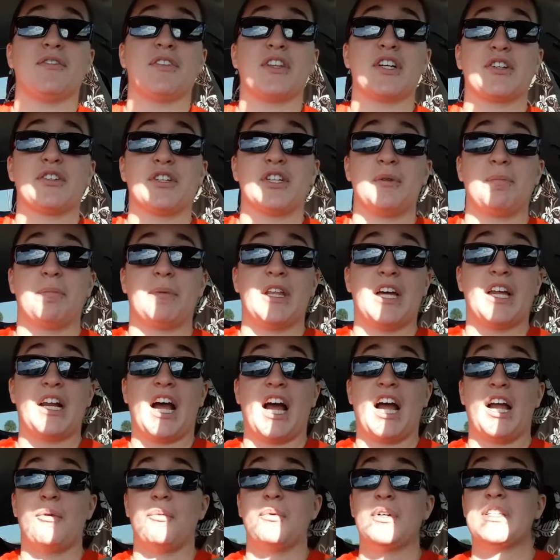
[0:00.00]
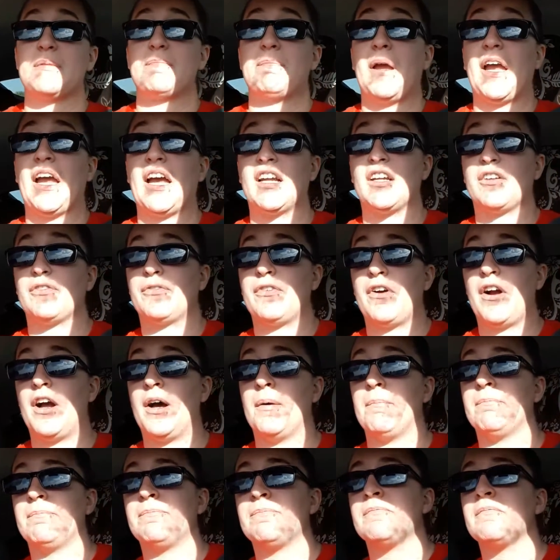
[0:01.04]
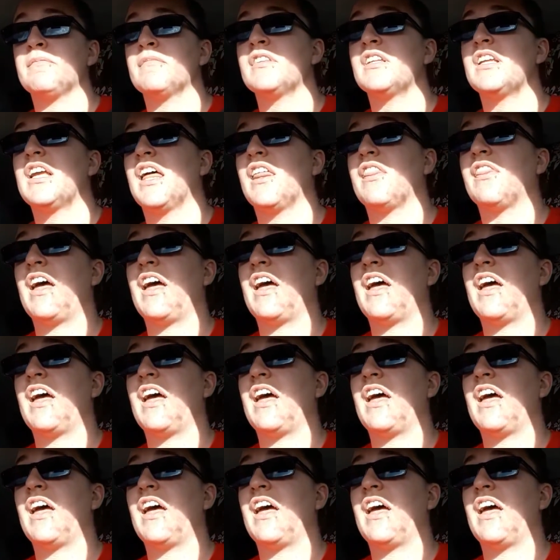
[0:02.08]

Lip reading: the group that I was banned from,